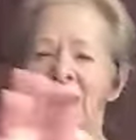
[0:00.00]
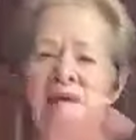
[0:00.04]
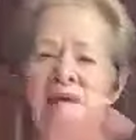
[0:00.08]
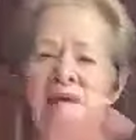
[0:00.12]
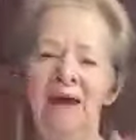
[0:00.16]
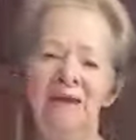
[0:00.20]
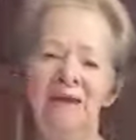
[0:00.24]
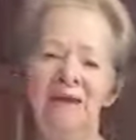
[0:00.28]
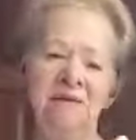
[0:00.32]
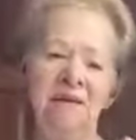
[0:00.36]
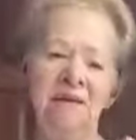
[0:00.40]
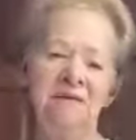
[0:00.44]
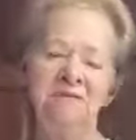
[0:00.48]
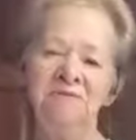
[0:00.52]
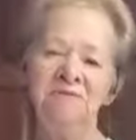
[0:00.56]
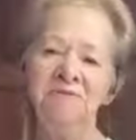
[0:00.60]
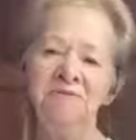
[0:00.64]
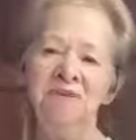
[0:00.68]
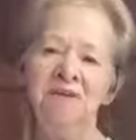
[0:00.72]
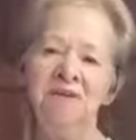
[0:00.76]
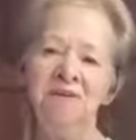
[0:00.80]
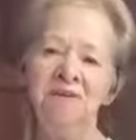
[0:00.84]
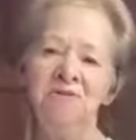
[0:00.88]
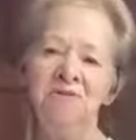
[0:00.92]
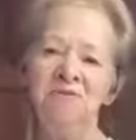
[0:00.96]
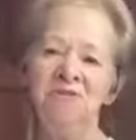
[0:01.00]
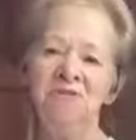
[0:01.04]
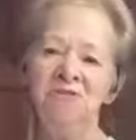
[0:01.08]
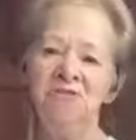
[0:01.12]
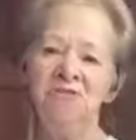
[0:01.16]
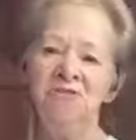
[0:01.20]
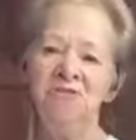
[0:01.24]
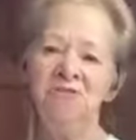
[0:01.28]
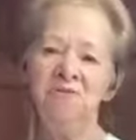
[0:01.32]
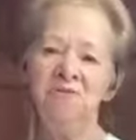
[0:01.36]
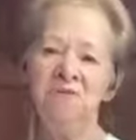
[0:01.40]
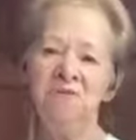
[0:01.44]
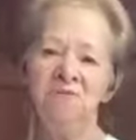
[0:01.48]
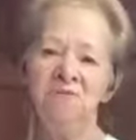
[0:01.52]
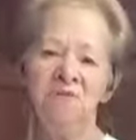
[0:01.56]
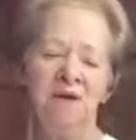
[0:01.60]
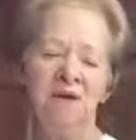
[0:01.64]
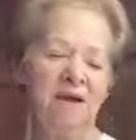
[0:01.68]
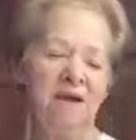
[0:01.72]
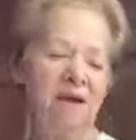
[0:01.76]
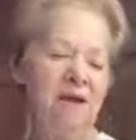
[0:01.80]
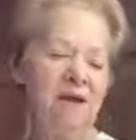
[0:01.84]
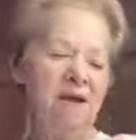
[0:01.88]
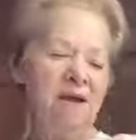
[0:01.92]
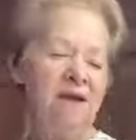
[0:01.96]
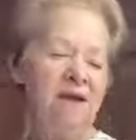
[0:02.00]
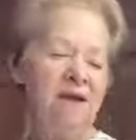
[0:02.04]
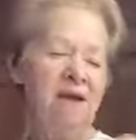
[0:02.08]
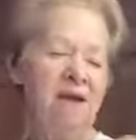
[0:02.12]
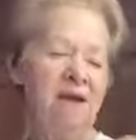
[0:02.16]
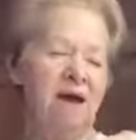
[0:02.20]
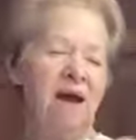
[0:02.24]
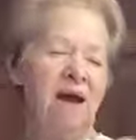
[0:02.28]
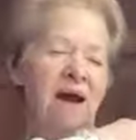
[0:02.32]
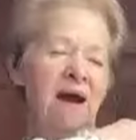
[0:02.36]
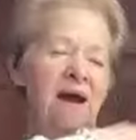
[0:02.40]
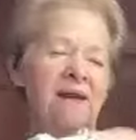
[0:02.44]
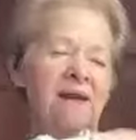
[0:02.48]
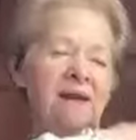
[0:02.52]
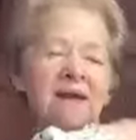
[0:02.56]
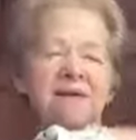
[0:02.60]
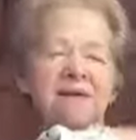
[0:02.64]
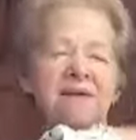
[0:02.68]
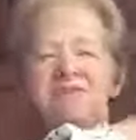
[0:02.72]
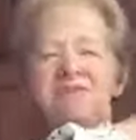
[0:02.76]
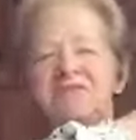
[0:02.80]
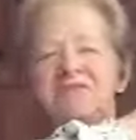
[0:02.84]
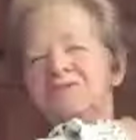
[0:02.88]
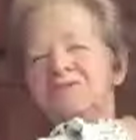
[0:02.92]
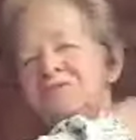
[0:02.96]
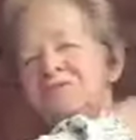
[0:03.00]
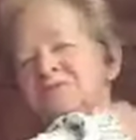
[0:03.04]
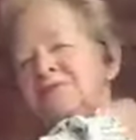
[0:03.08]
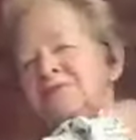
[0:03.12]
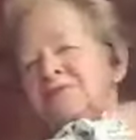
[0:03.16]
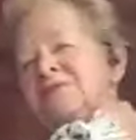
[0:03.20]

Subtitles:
Another thing you can do, I like to do